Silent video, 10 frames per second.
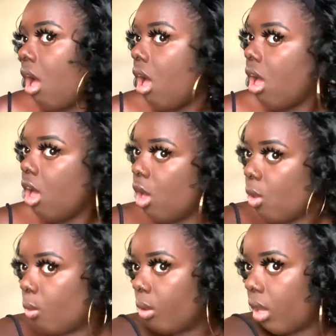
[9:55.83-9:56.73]

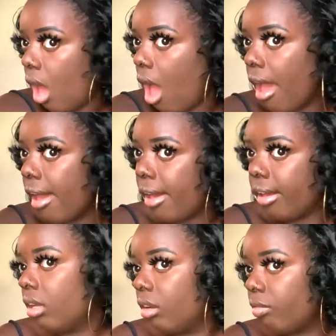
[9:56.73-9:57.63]

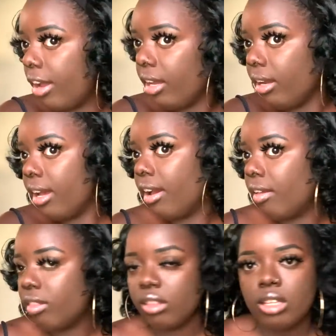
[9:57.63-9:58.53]
Okay. Right
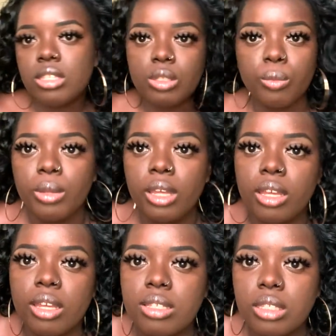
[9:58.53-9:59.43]
now, this wig
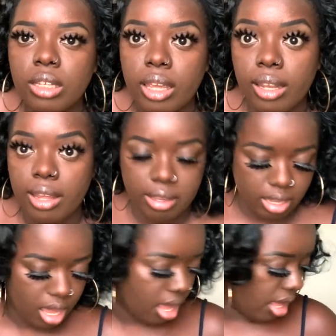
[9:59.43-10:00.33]
is looking like
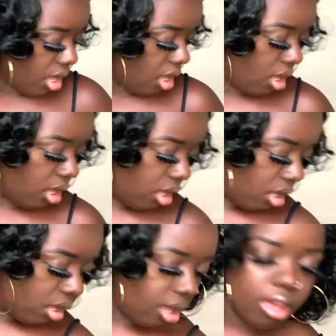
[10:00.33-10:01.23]
a
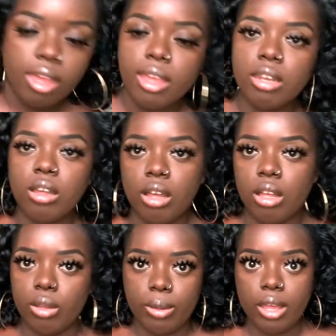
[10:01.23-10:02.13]
and
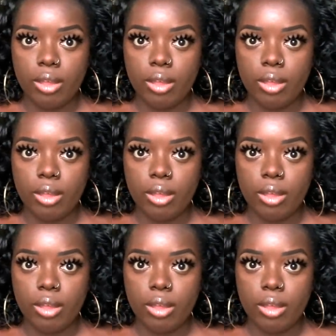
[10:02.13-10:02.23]
oh hell